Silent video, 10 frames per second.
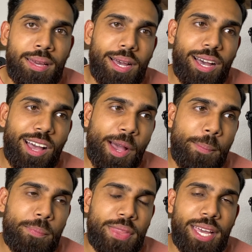
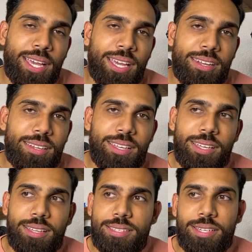and
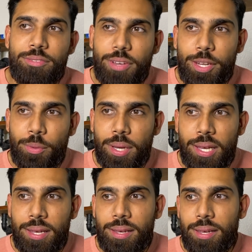it's gonna fade
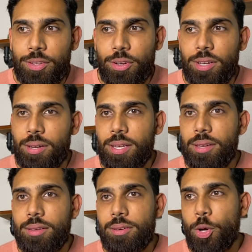away, and you're gonna
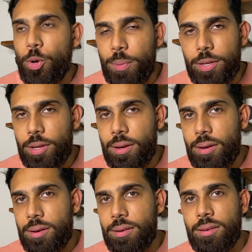go to
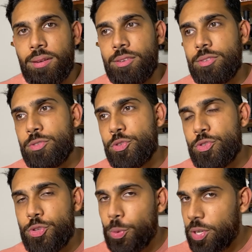midyear, you're gonna
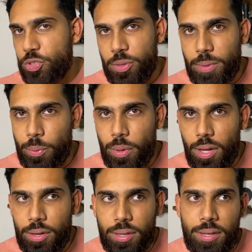do extremely
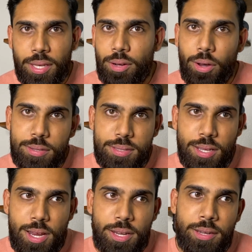well, you're gonna get
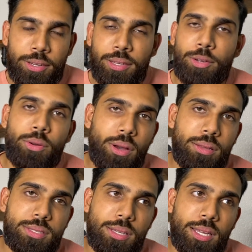on-site, and you're gonna go to
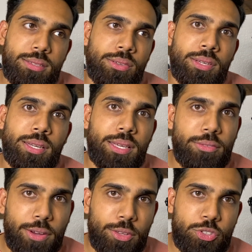on-sites, and you're gonna get a
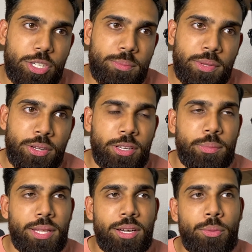fellowship, and then you're gonna
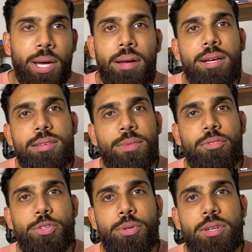be like, oh wow, I got something
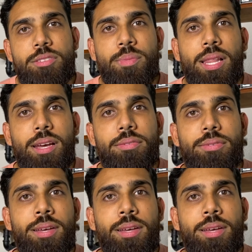for 2 years of my life.